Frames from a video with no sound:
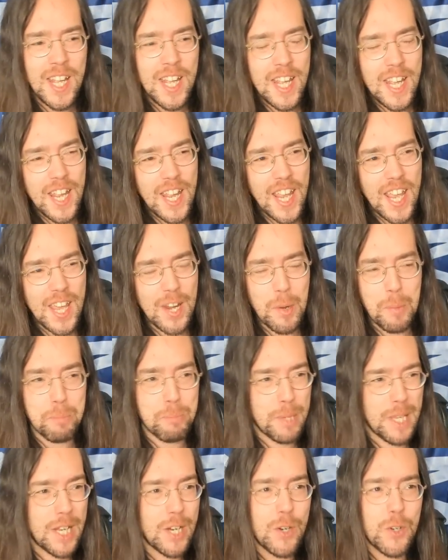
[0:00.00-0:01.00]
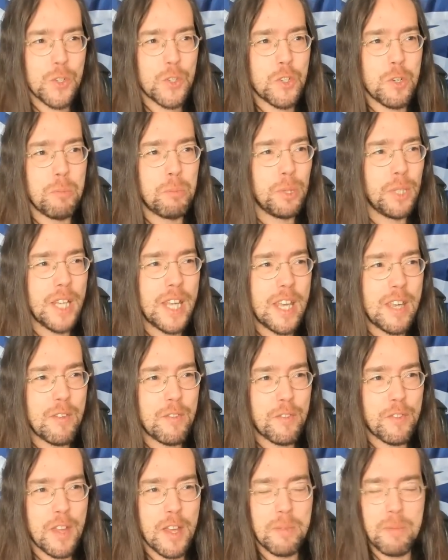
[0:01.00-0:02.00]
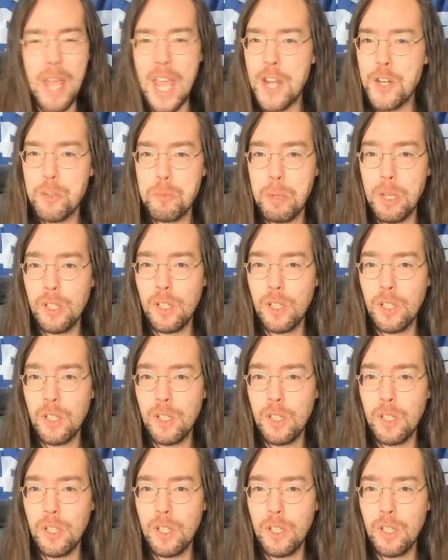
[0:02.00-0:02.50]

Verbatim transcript: it appears to believe that H.P.